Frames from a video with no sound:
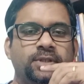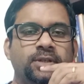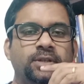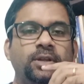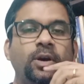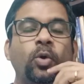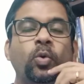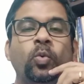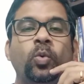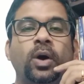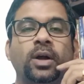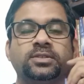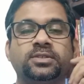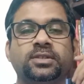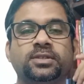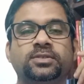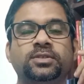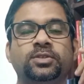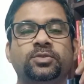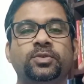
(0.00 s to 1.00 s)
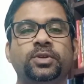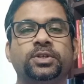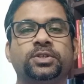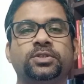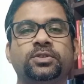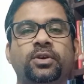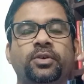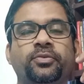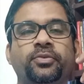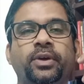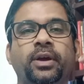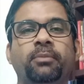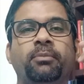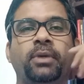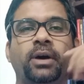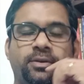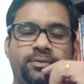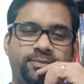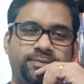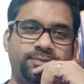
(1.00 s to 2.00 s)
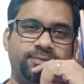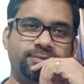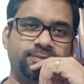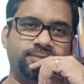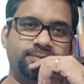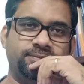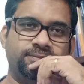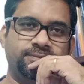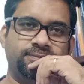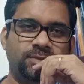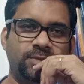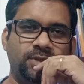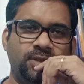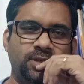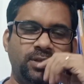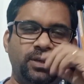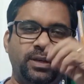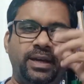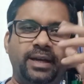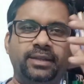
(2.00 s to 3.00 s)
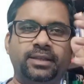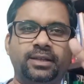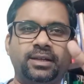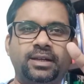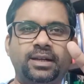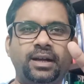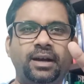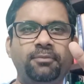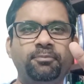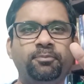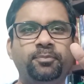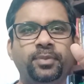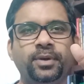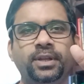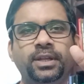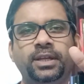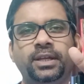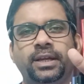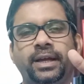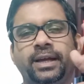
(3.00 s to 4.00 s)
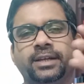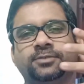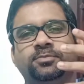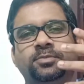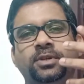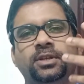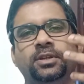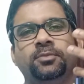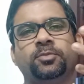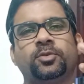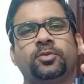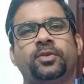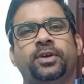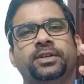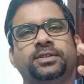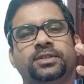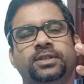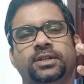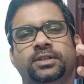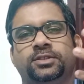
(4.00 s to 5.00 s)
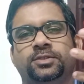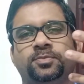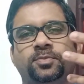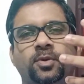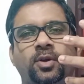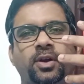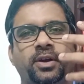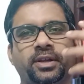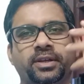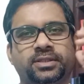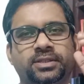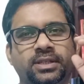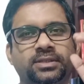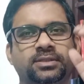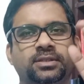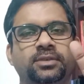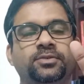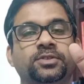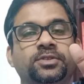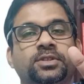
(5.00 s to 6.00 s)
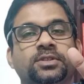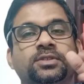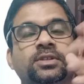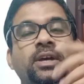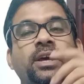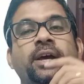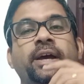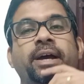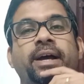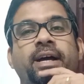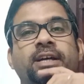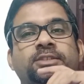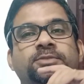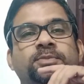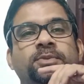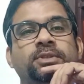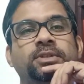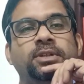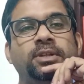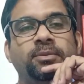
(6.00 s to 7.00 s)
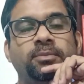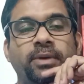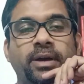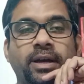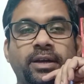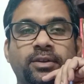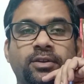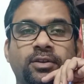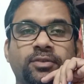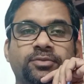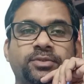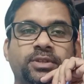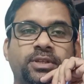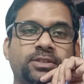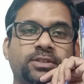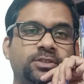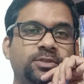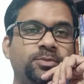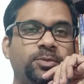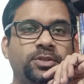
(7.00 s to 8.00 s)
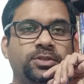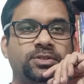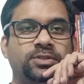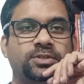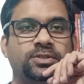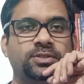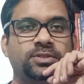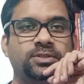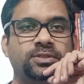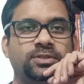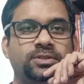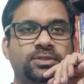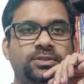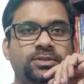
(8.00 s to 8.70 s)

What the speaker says: Now what's the situation of MRF? And the company has been improvising its products and services as per the demand of the customers.